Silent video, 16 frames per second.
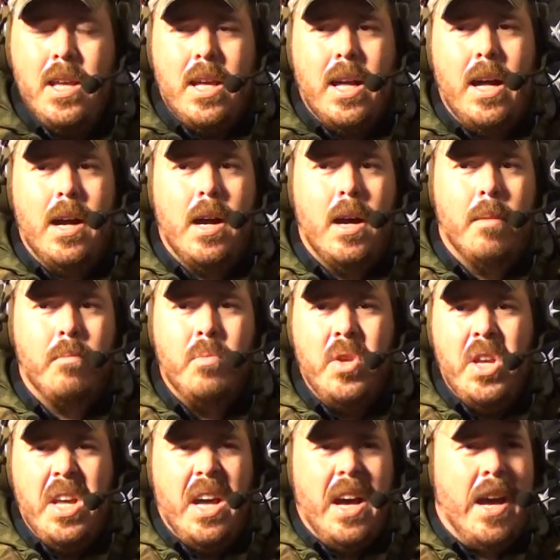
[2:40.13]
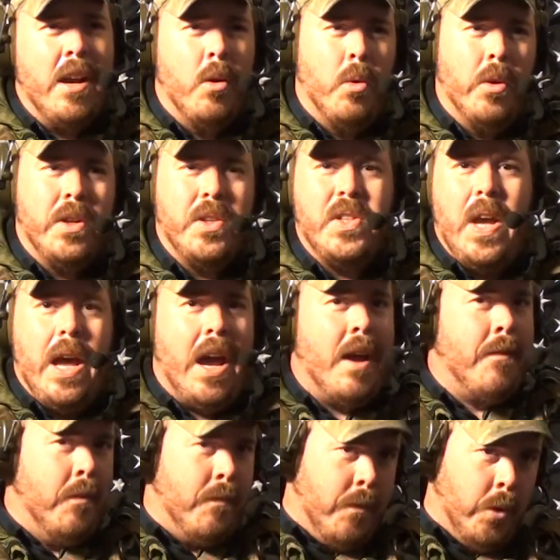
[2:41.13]
I don't want to say I
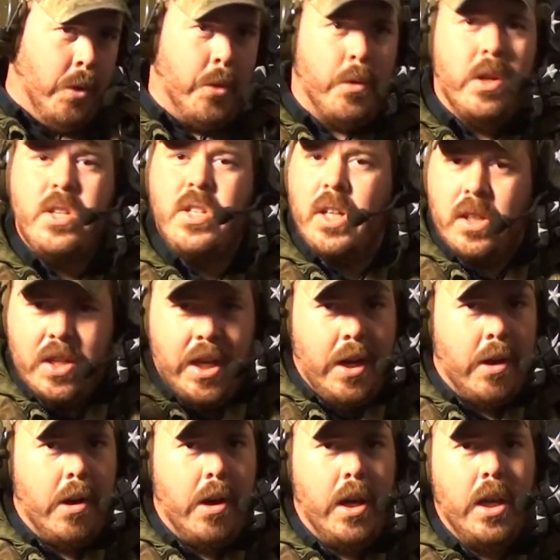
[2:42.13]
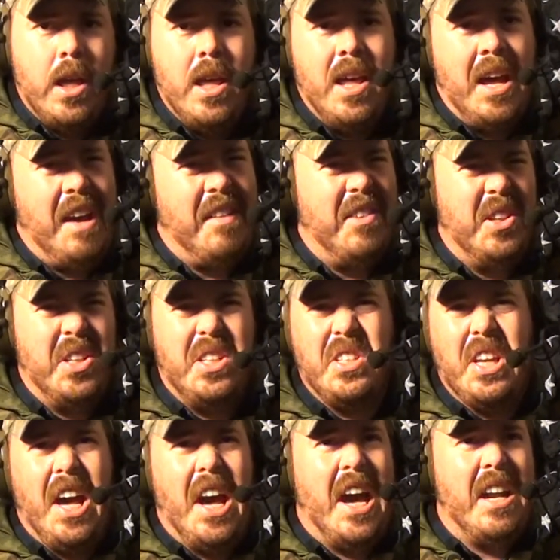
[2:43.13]
have a full 360 hearing. I've at least
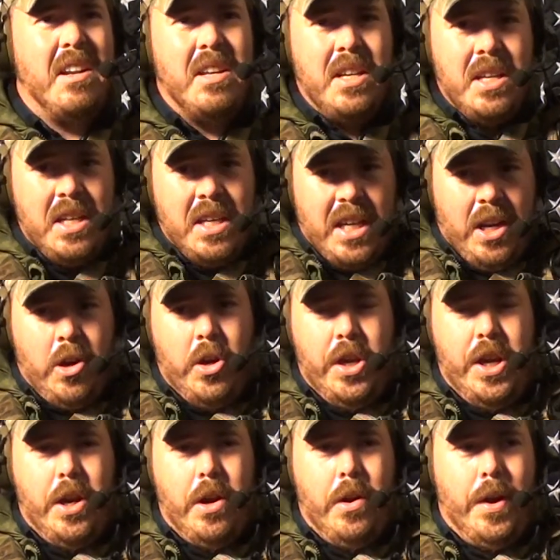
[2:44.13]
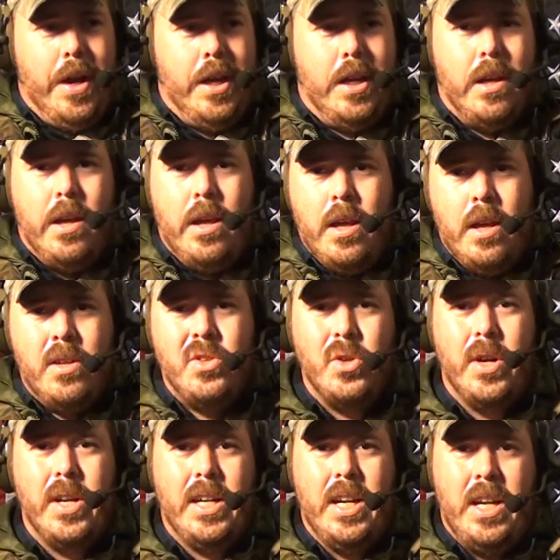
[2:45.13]
got here to here, right? So
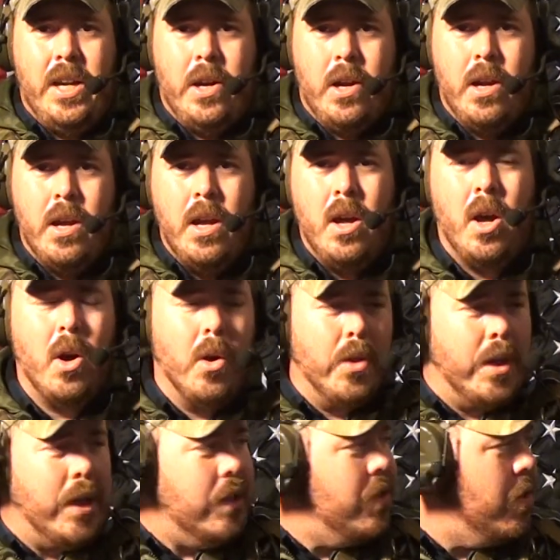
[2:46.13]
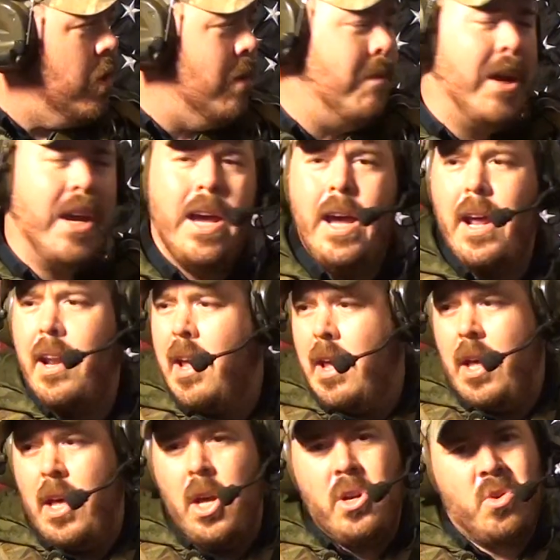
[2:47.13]
I can hear all this, turn my head.
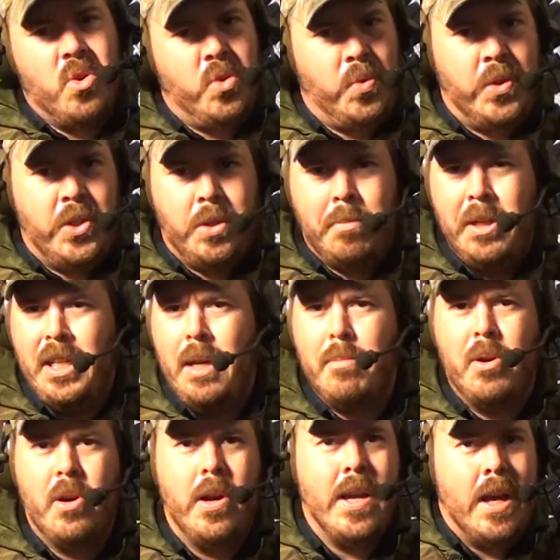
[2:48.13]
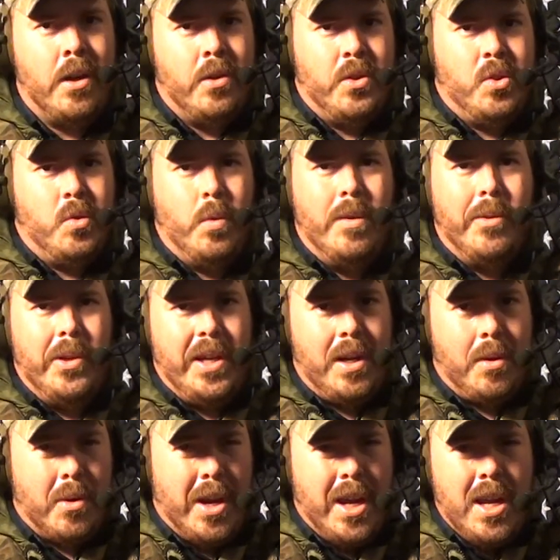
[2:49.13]
Of course, we should be keeping our head on a swivel
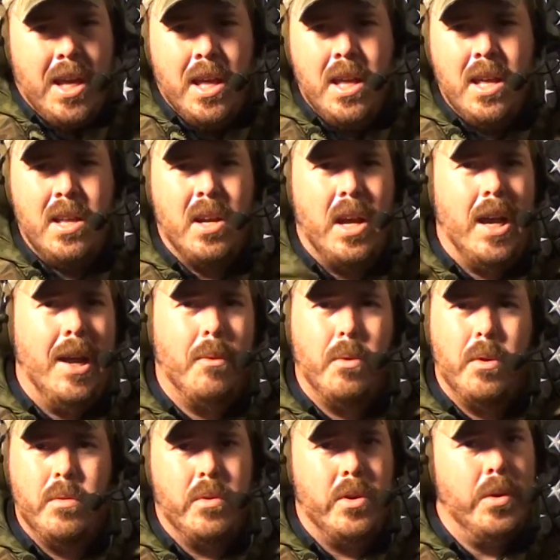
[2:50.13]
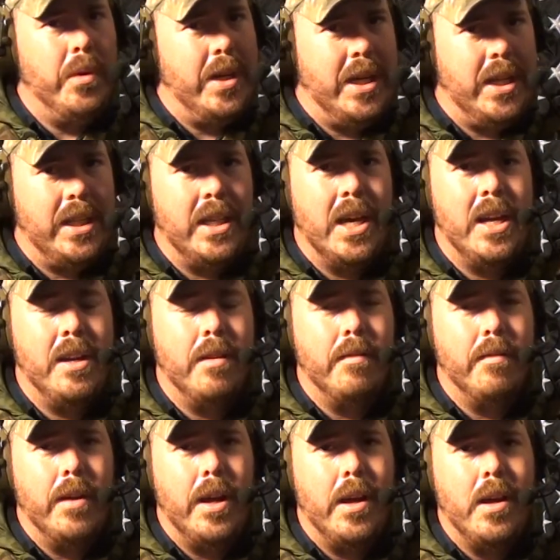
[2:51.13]
anyway when we're doing any kind
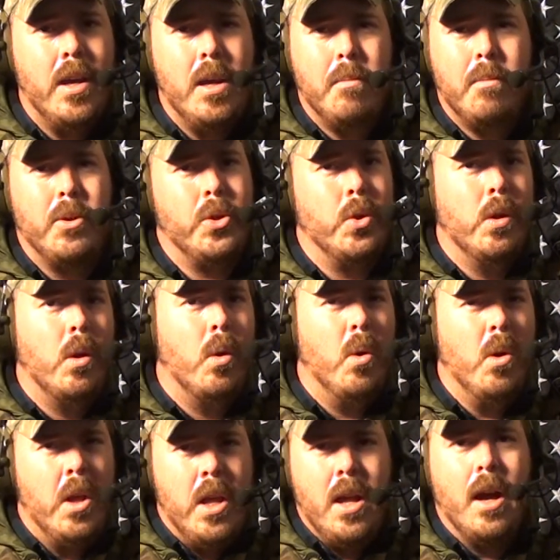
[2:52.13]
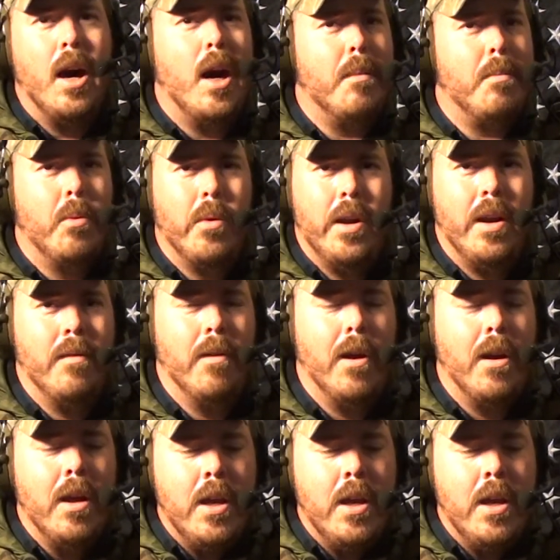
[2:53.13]
of patrol, op, whatever.